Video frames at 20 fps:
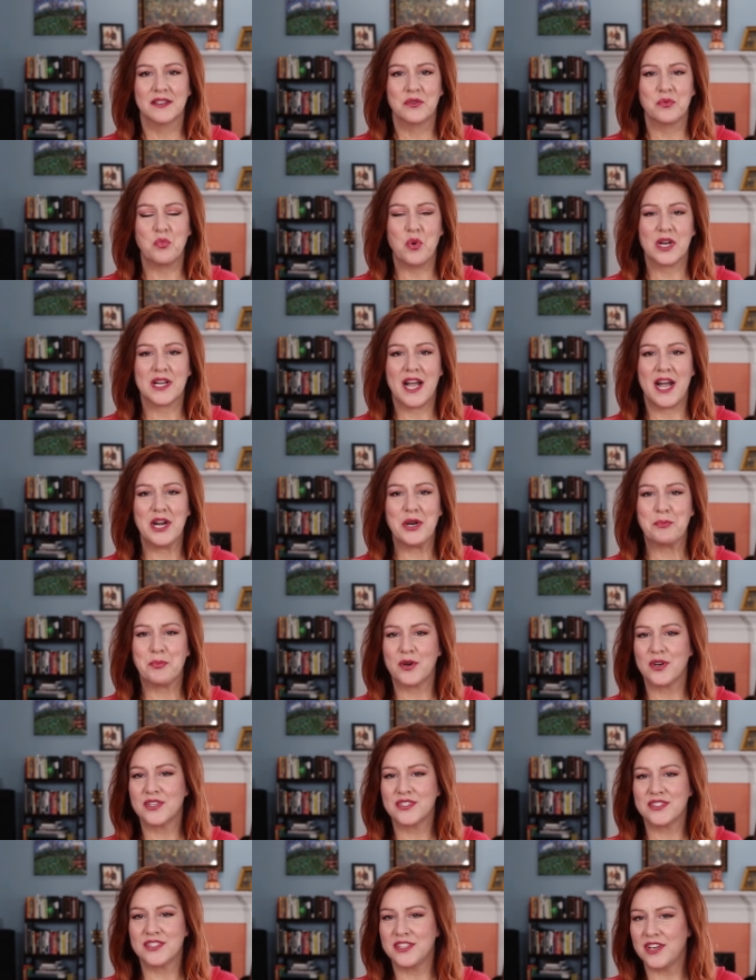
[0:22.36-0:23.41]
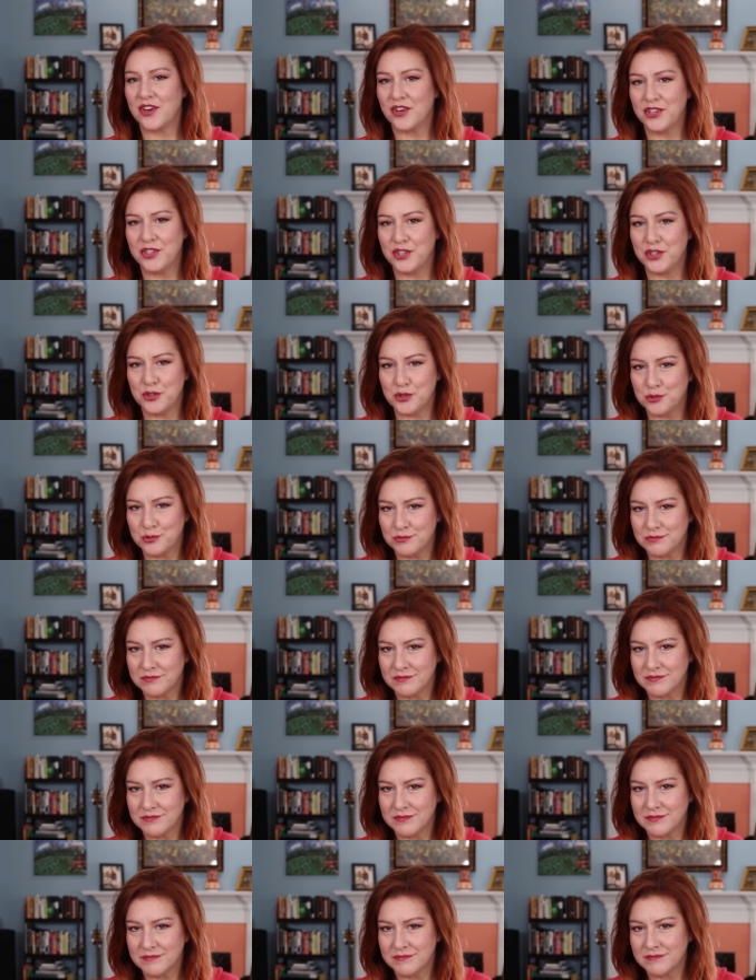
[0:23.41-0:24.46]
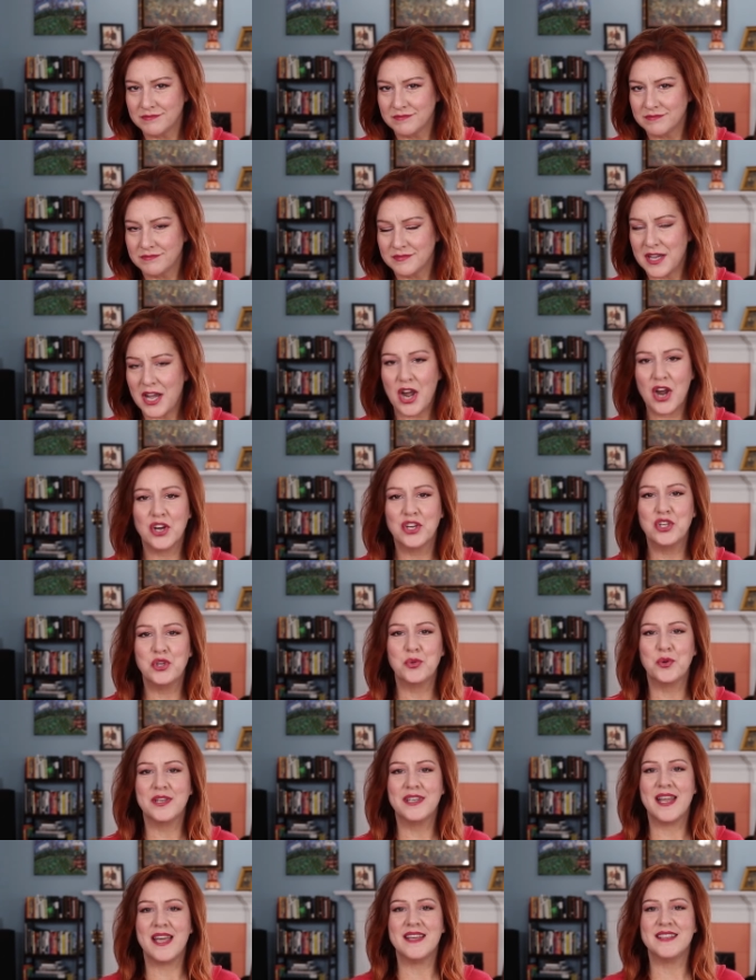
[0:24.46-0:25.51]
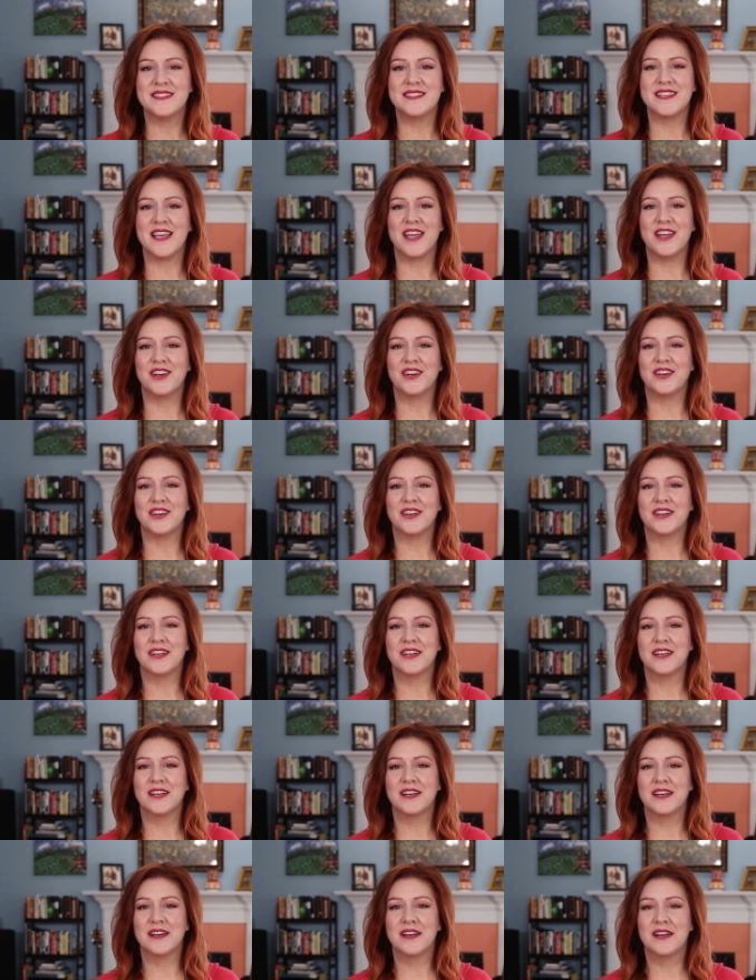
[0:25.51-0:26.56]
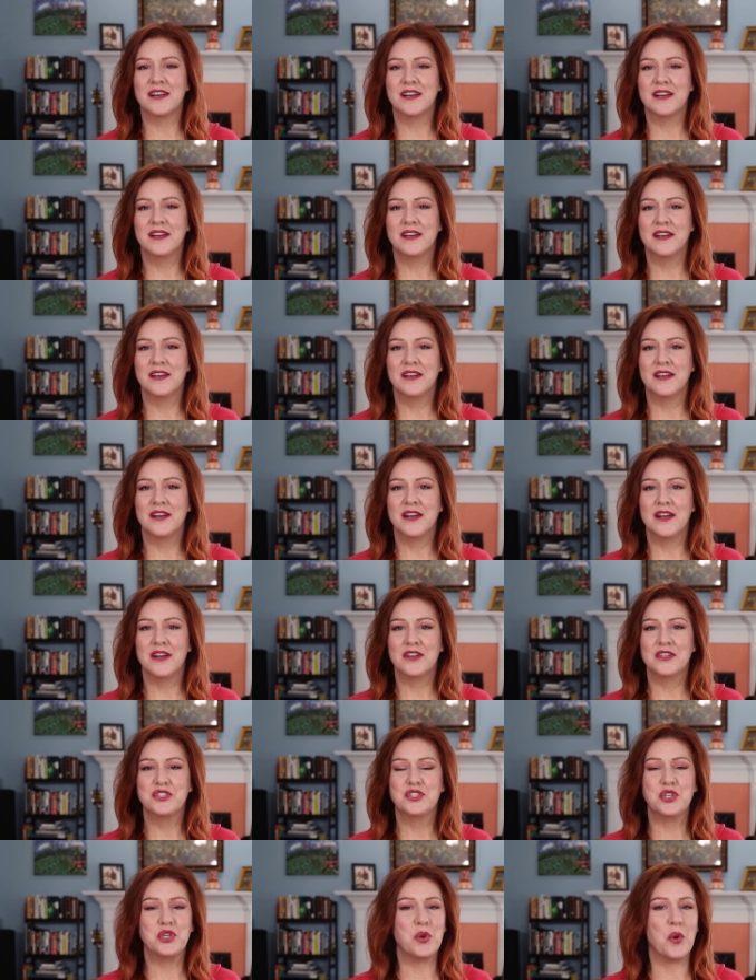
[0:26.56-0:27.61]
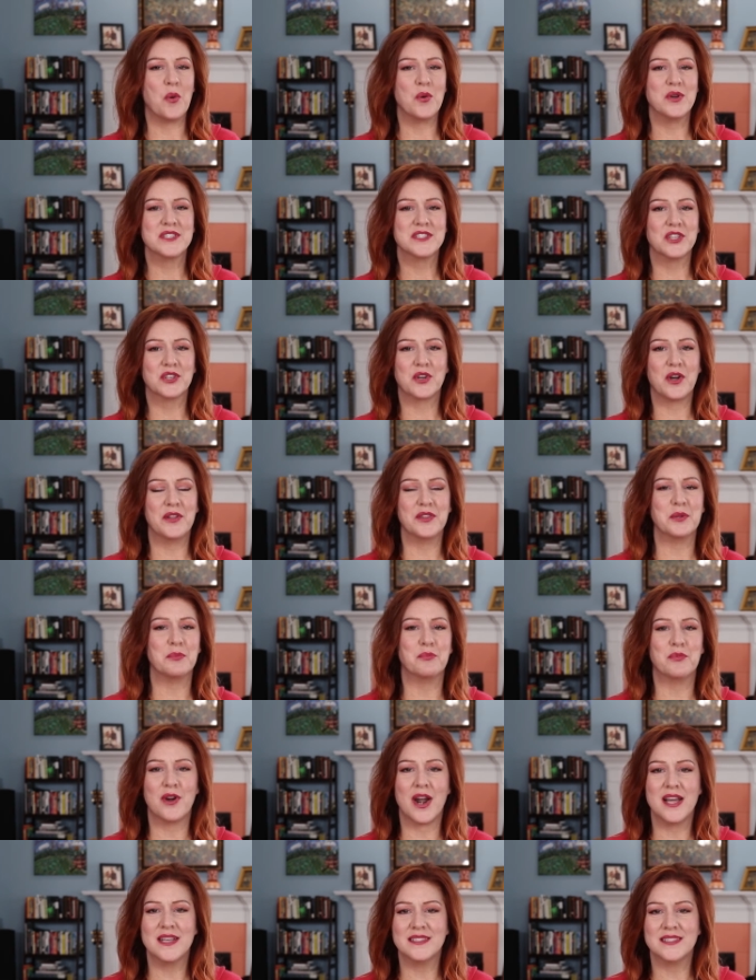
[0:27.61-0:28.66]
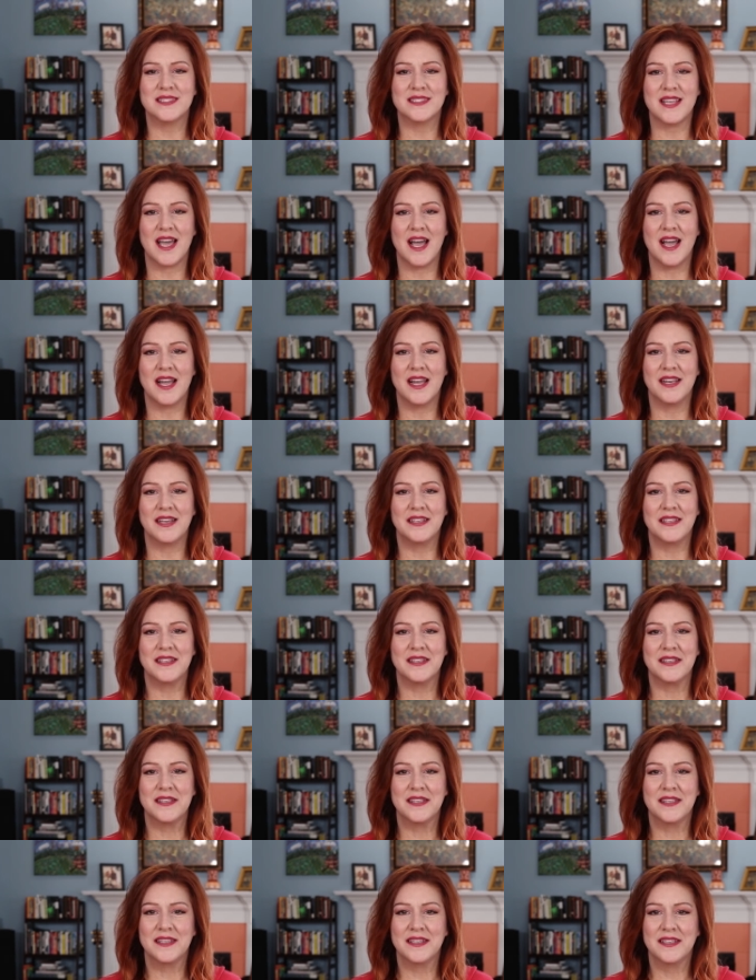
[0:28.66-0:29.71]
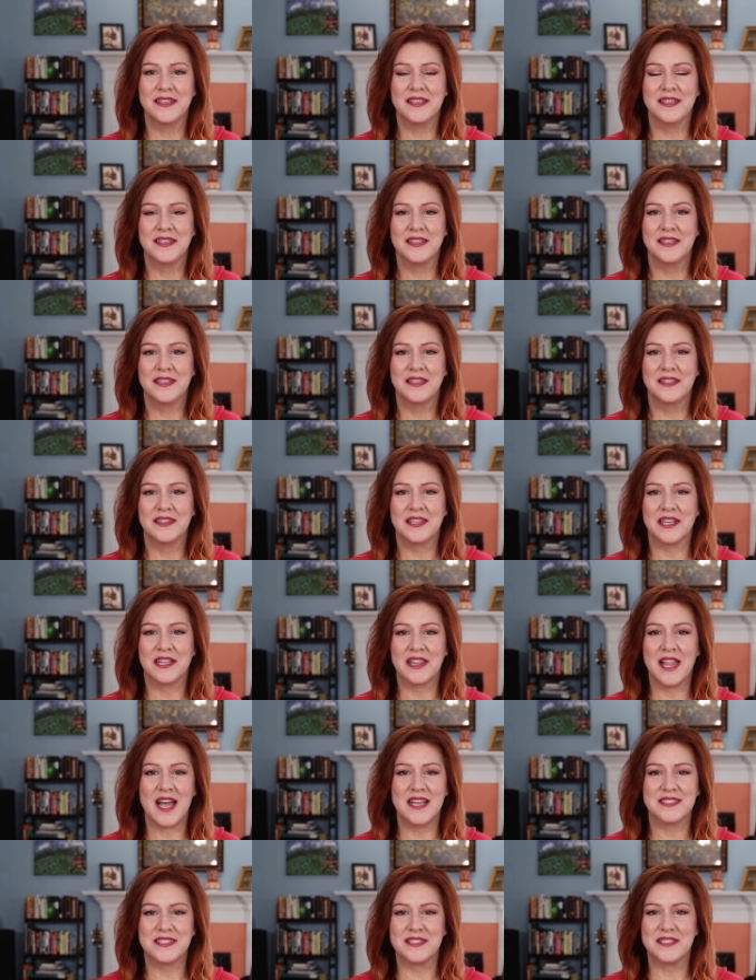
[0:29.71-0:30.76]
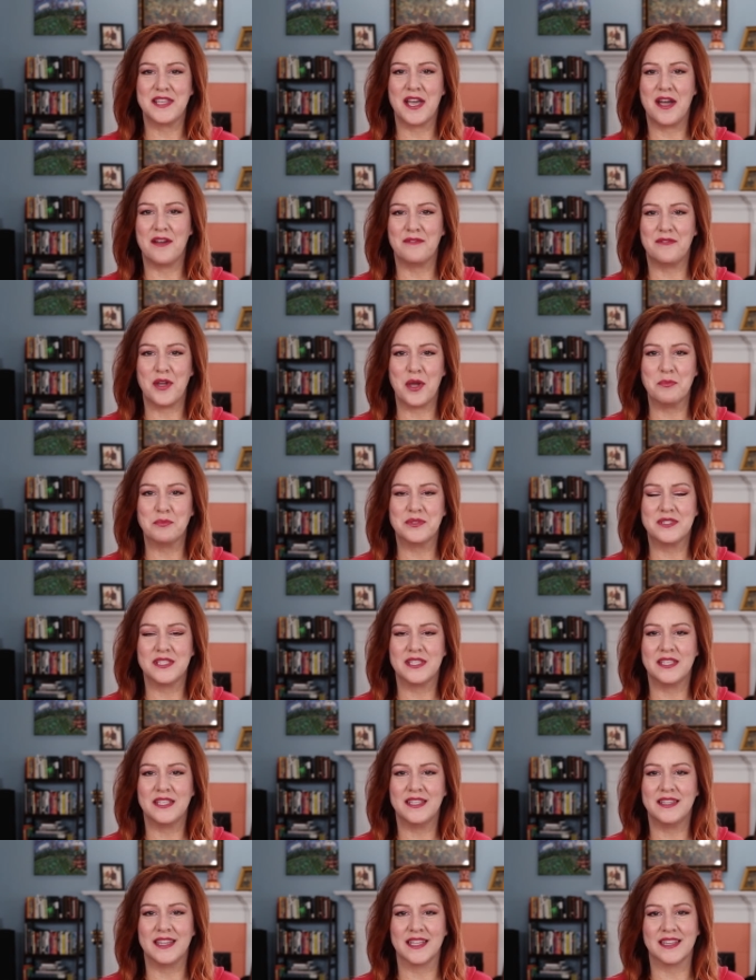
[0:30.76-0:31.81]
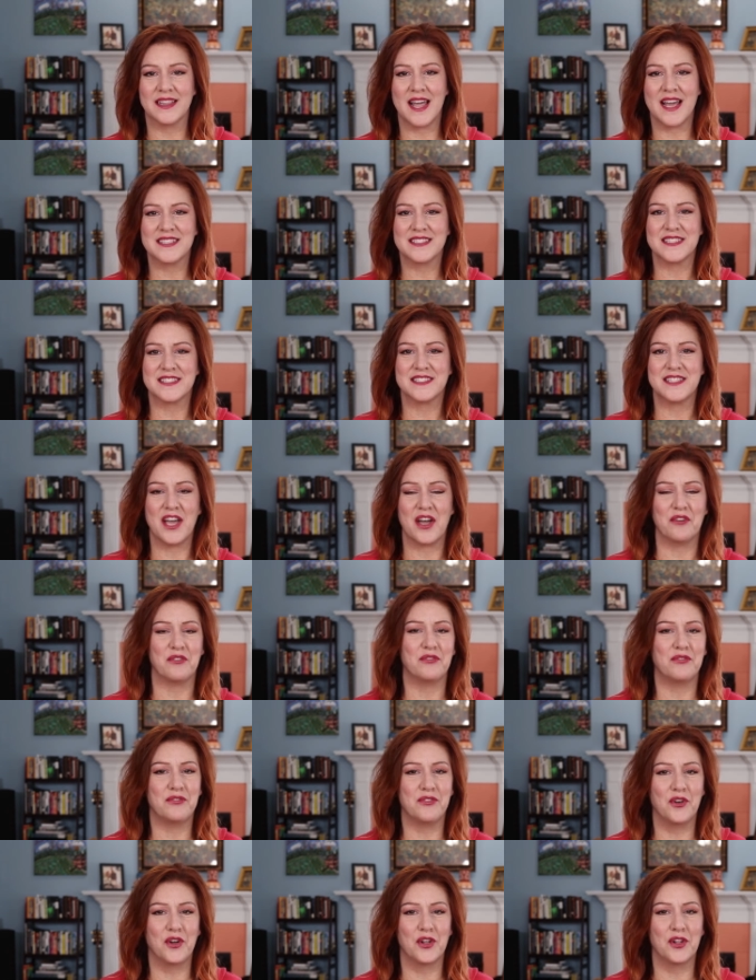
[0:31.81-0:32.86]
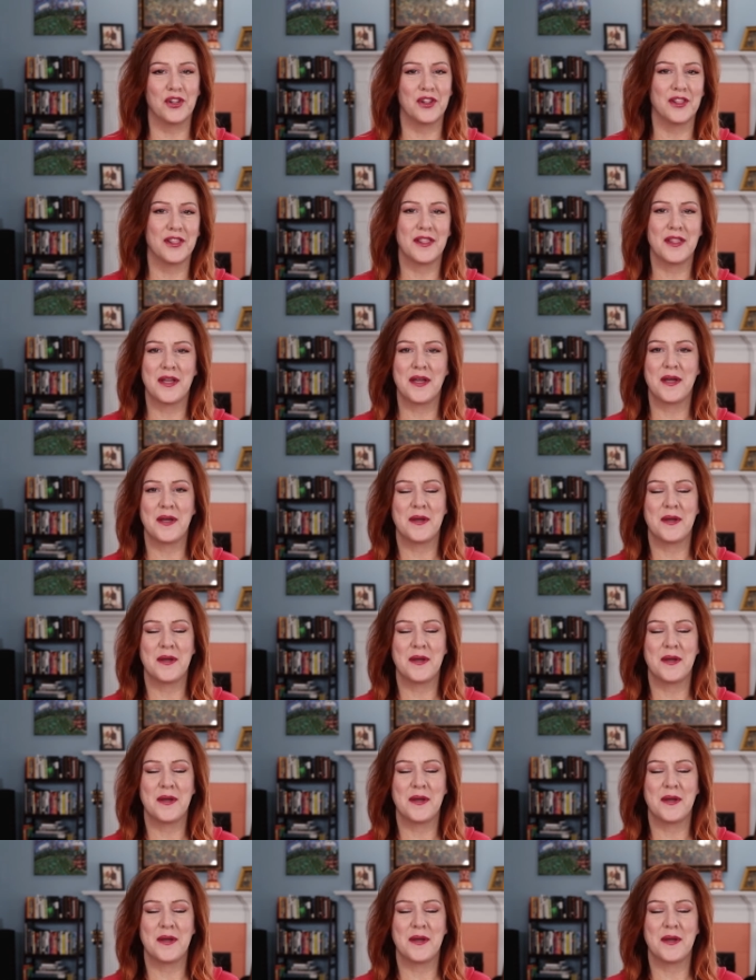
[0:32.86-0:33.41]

What kind of person are you? Are you a naysayer? Do you always look on the bright side? The glass is half empty, the glass is half full.